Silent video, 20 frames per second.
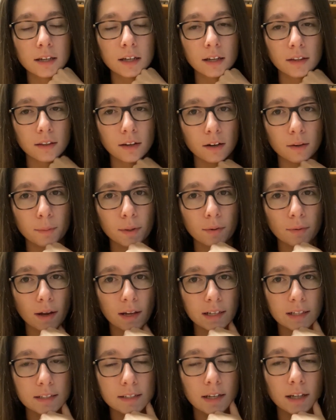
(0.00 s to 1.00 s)
And then I'll be
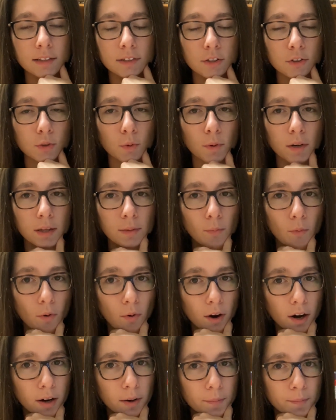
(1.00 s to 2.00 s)
writing 10 to 20
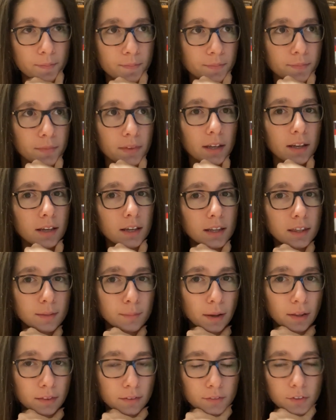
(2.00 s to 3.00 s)
more in the
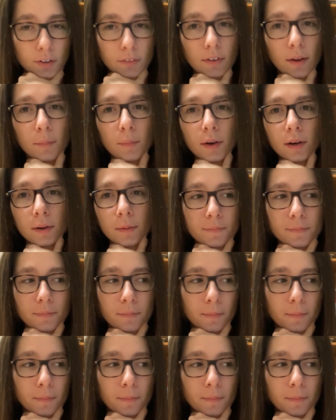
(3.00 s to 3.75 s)
month of November.